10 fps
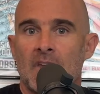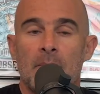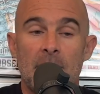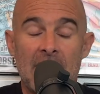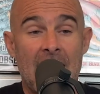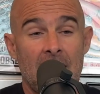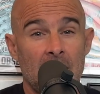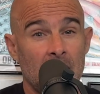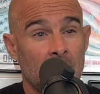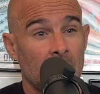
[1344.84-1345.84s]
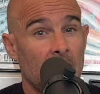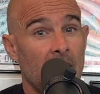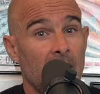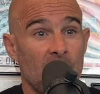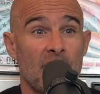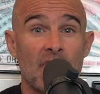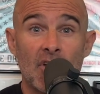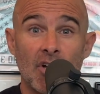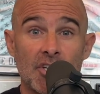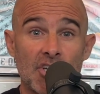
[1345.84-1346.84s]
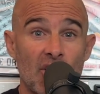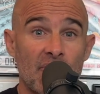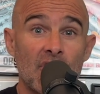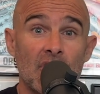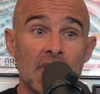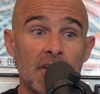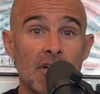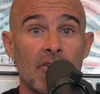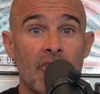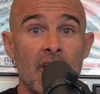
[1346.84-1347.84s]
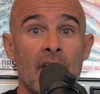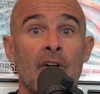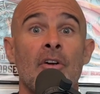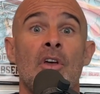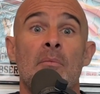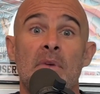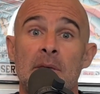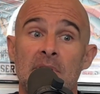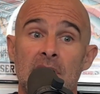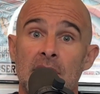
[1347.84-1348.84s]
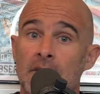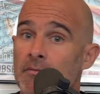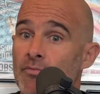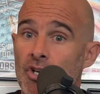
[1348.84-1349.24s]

maybe adding a guitar fill here or there, maybe,